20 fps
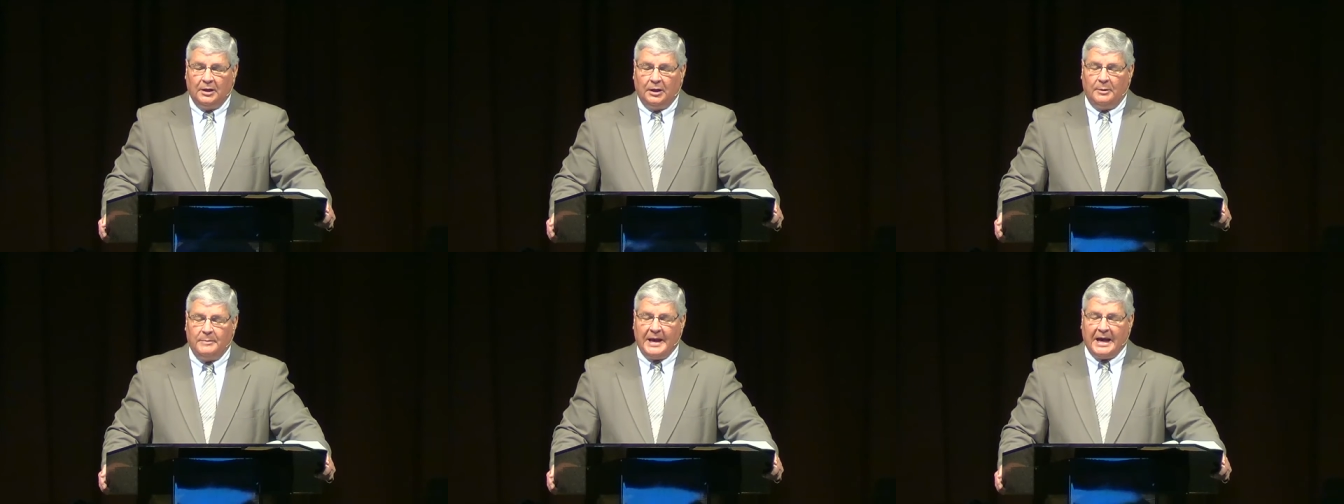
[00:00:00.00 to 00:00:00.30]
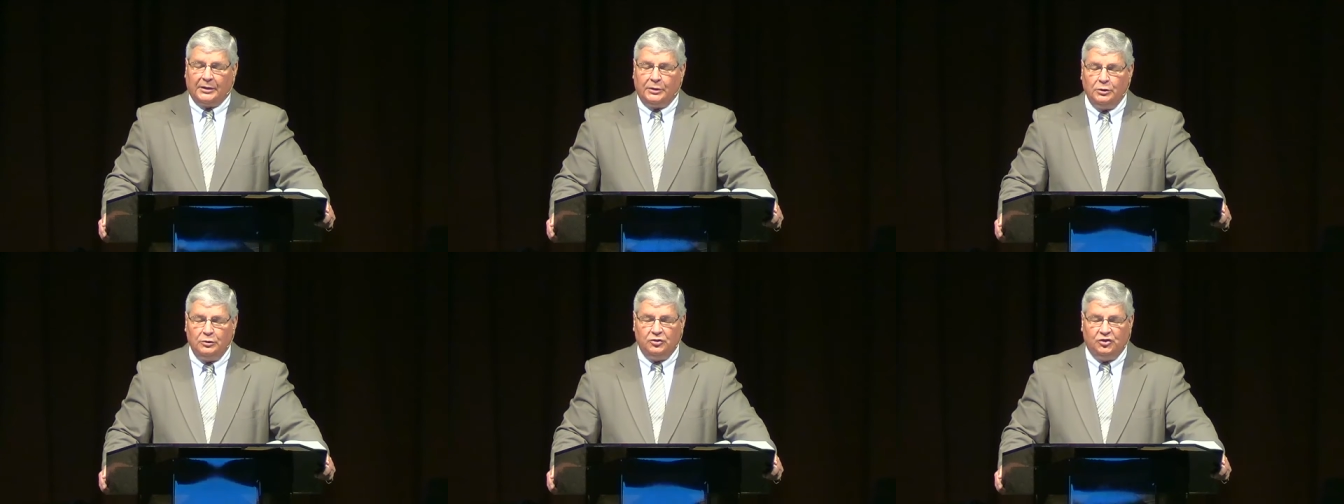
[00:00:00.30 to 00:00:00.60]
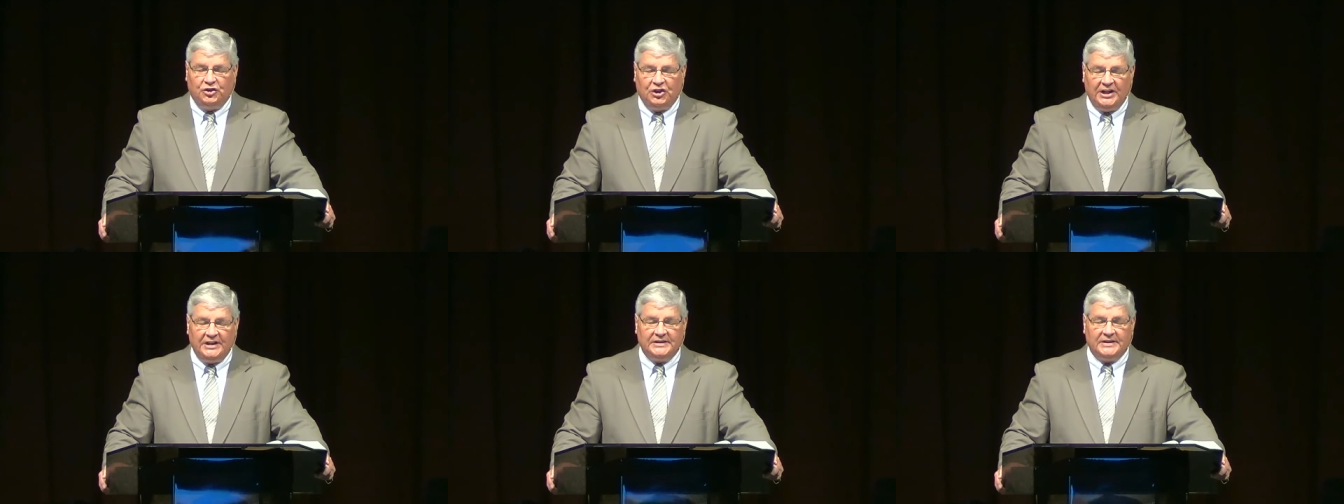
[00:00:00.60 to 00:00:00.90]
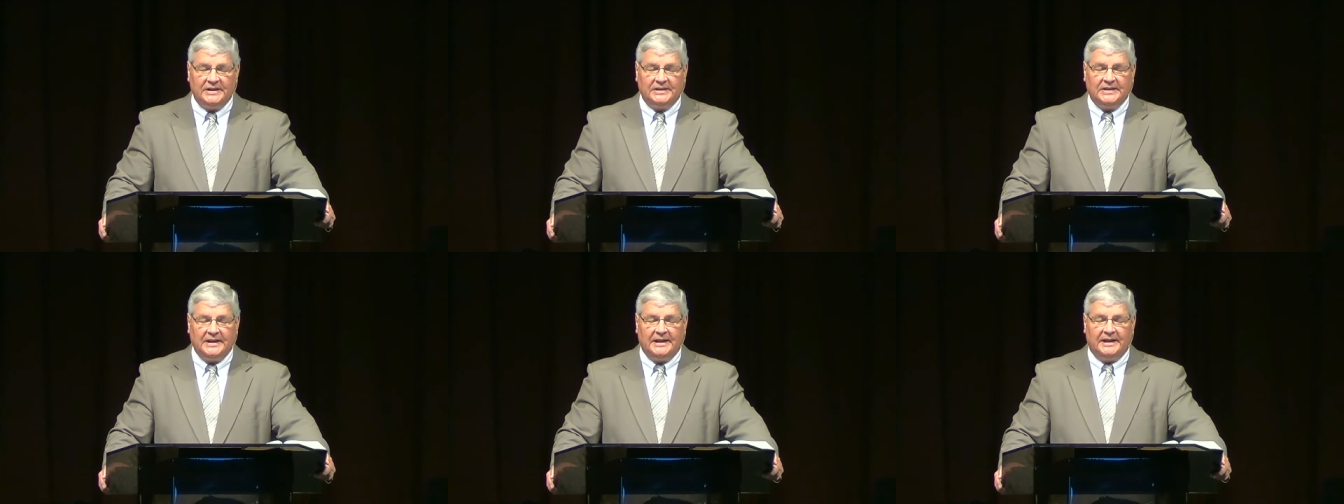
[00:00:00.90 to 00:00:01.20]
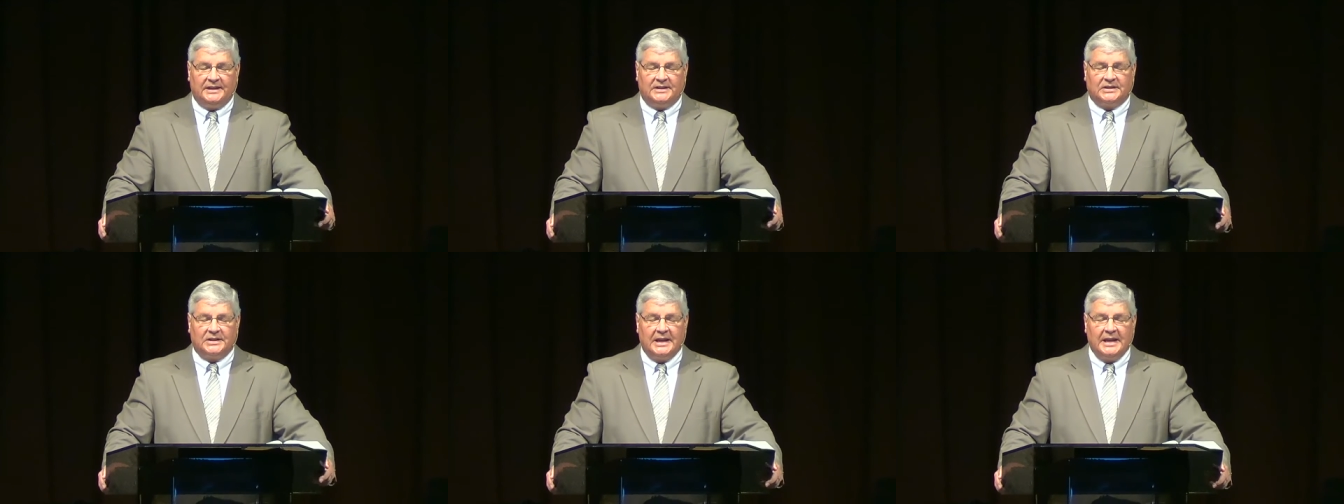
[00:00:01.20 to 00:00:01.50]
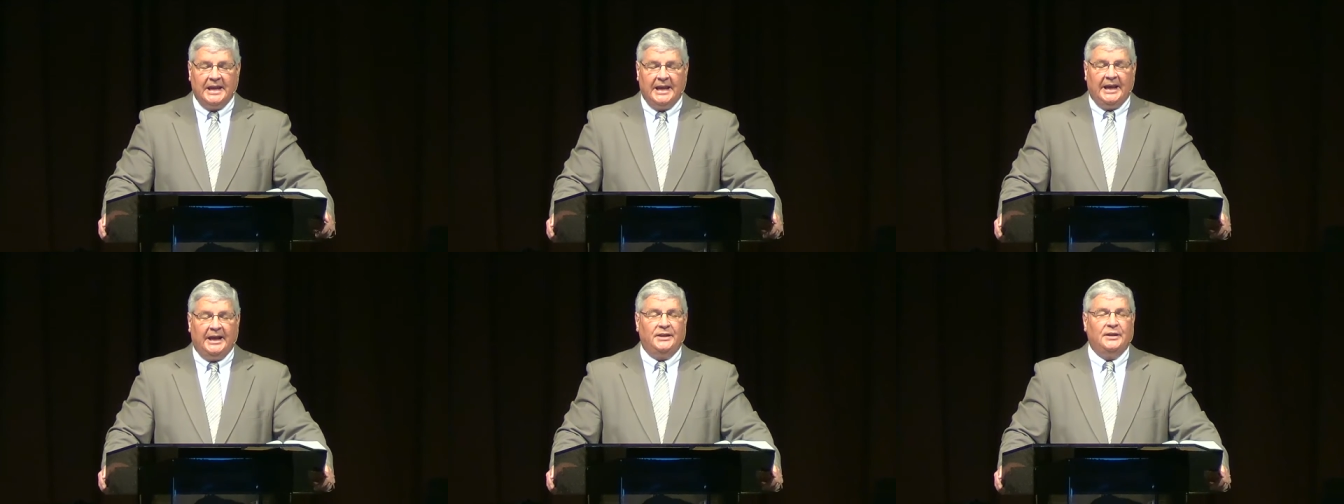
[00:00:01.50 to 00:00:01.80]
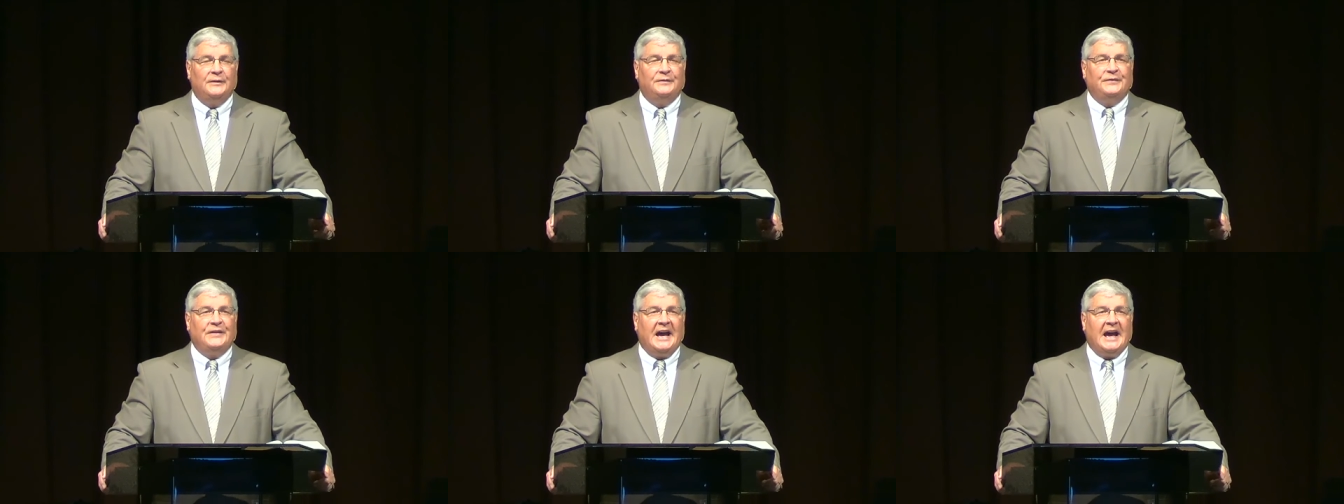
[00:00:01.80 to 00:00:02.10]
about who Jesus is
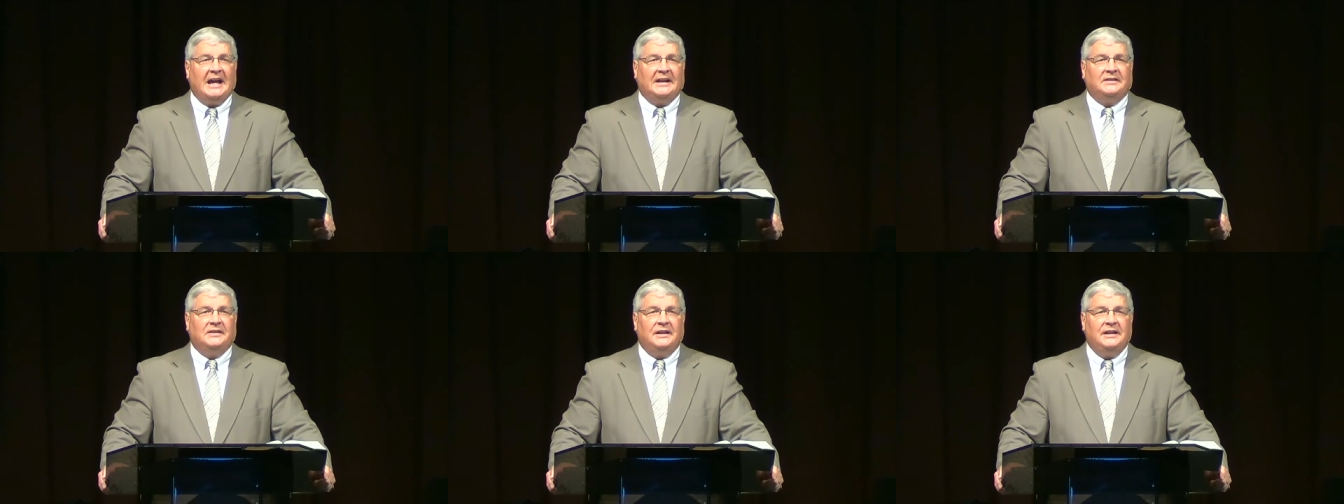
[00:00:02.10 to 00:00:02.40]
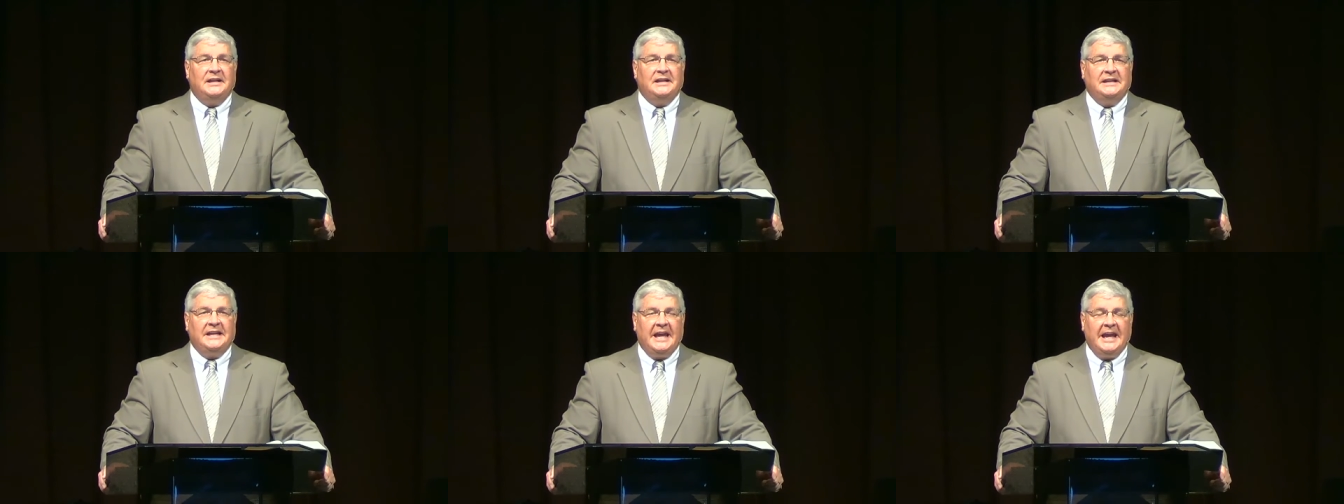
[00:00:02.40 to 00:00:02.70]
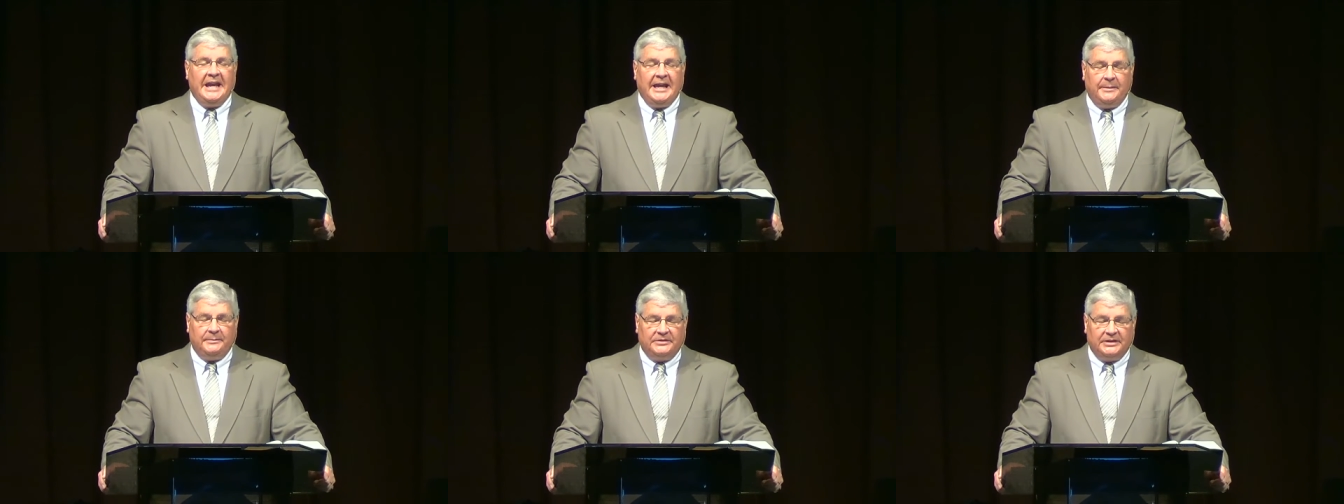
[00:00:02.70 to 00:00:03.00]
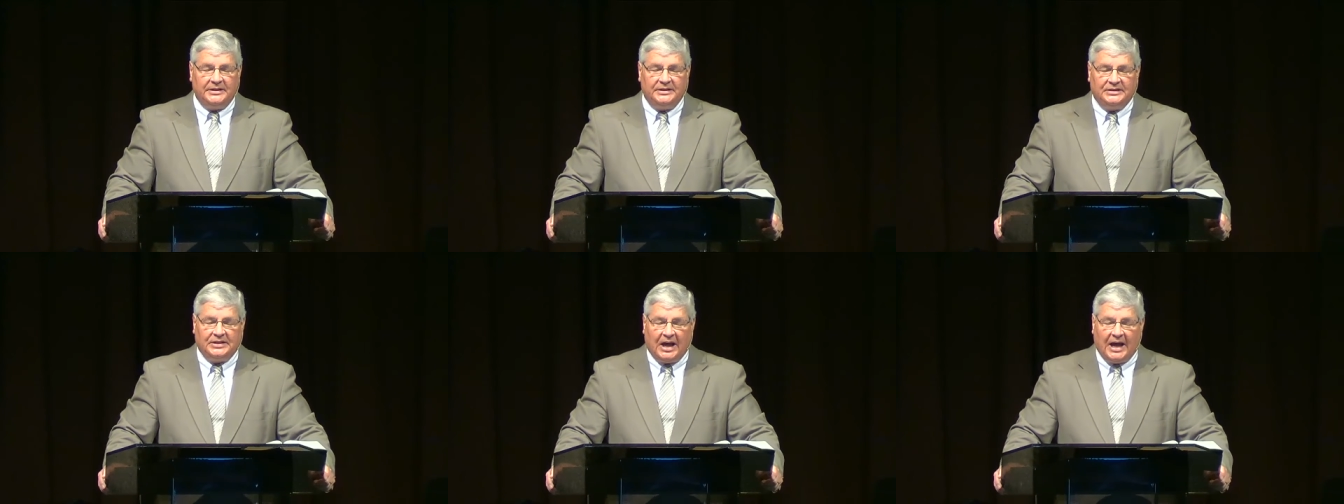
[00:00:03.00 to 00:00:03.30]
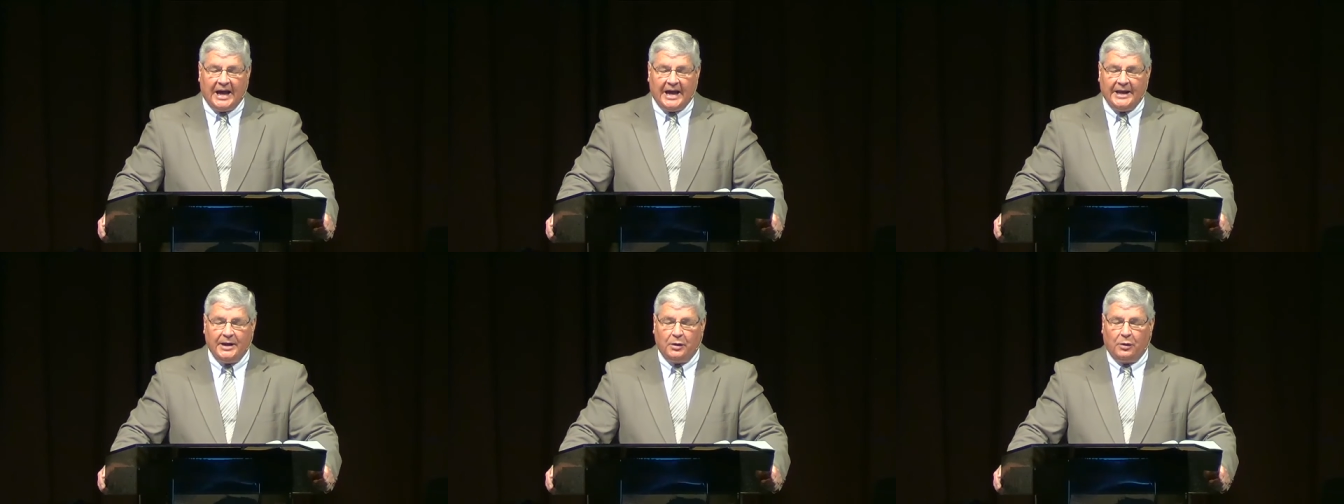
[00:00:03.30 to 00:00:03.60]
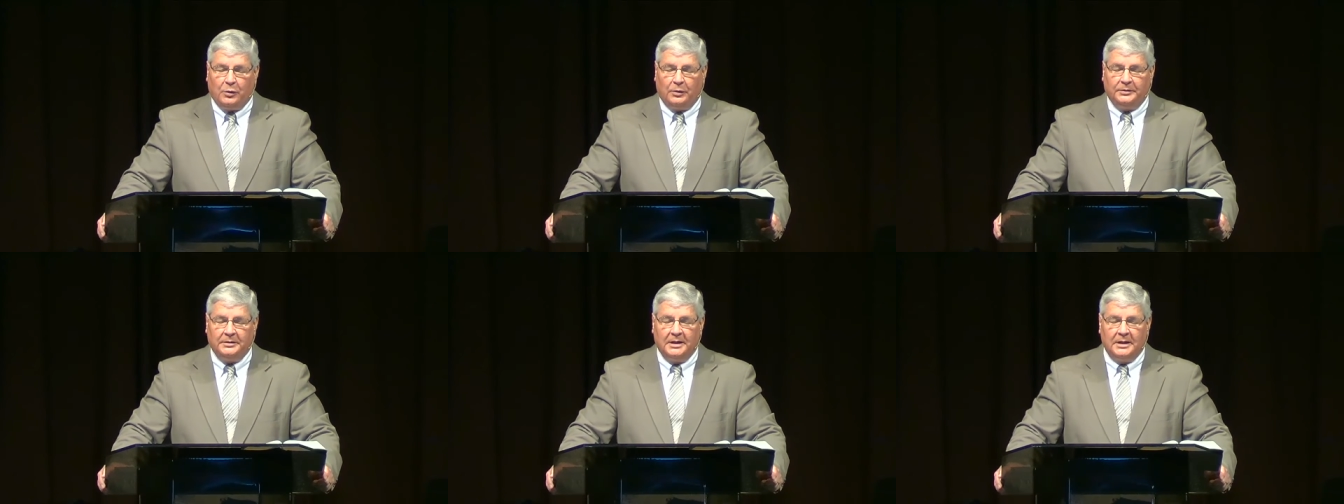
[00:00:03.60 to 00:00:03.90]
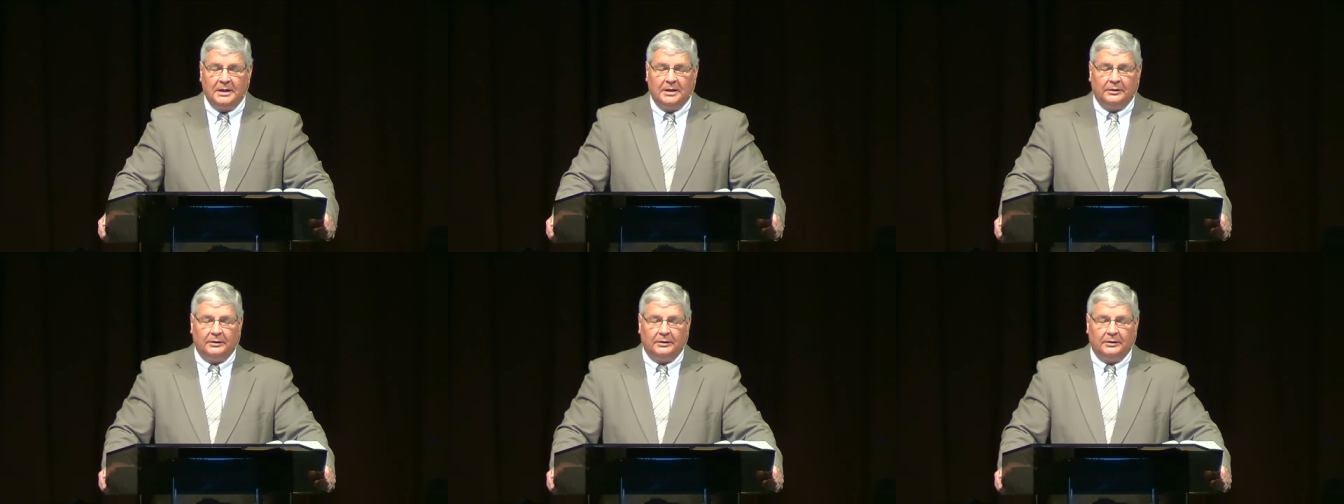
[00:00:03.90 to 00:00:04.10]
and the fact that he came to die on